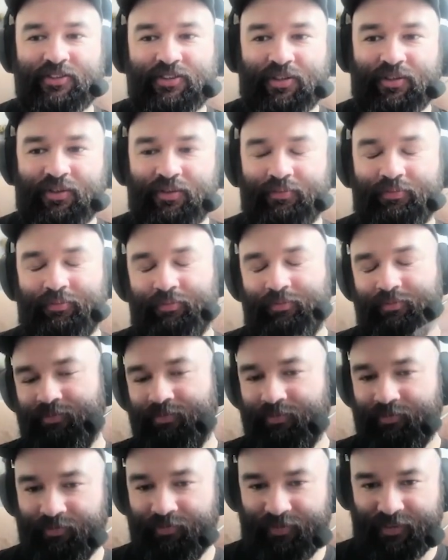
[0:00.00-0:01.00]
So
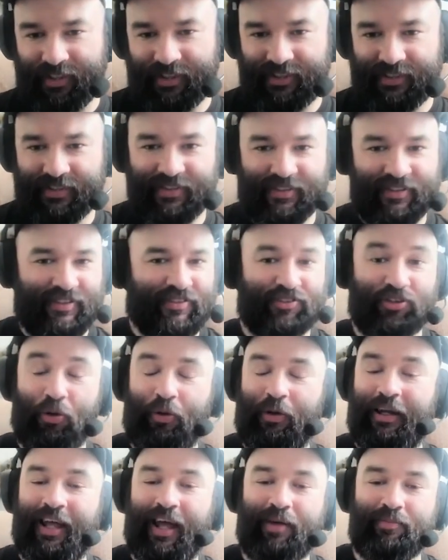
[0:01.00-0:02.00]
this is
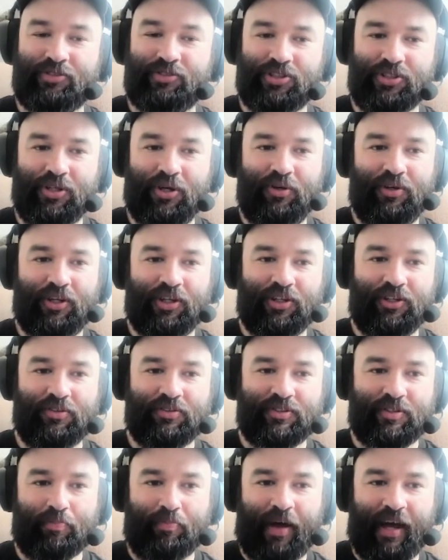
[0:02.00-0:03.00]
totally up to you. You can
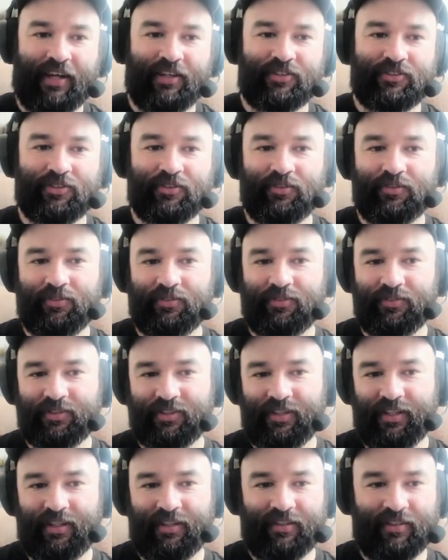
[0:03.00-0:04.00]
use the paint
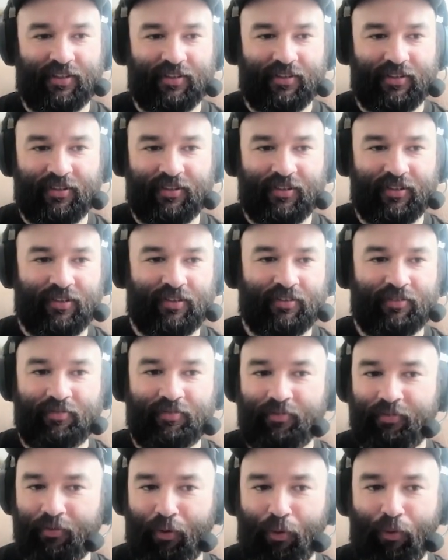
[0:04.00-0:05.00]
tools,
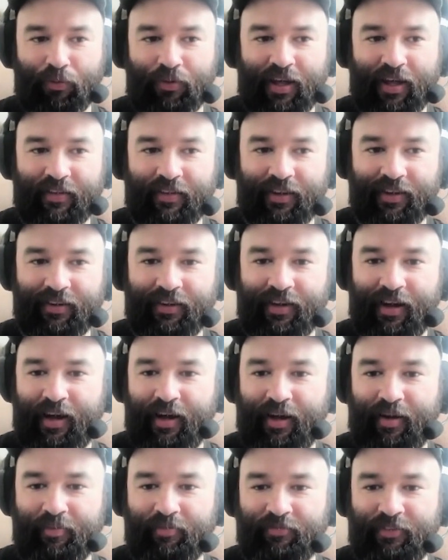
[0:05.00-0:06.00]
all the
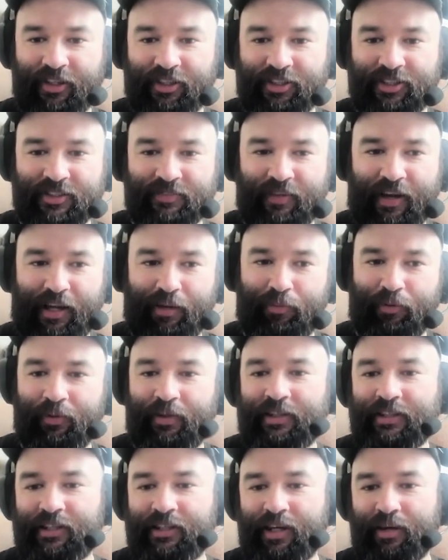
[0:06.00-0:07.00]
other functions
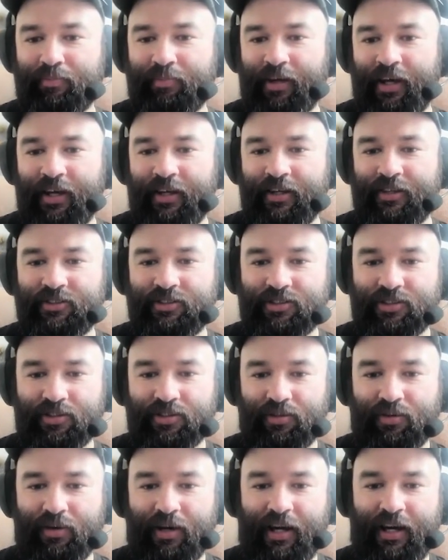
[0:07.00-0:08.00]
available in GIMP
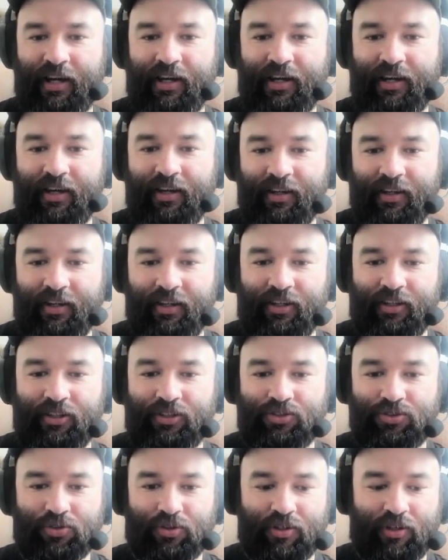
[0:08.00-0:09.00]
to
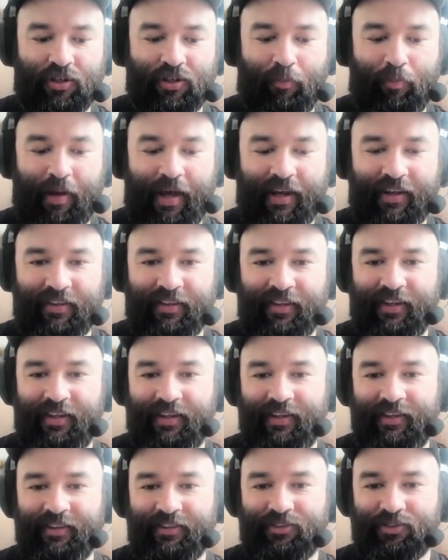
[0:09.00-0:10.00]
draw your little pattern
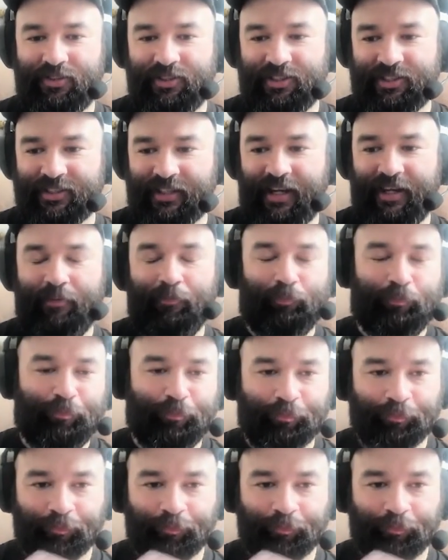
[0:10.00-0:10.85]
there, draw your design.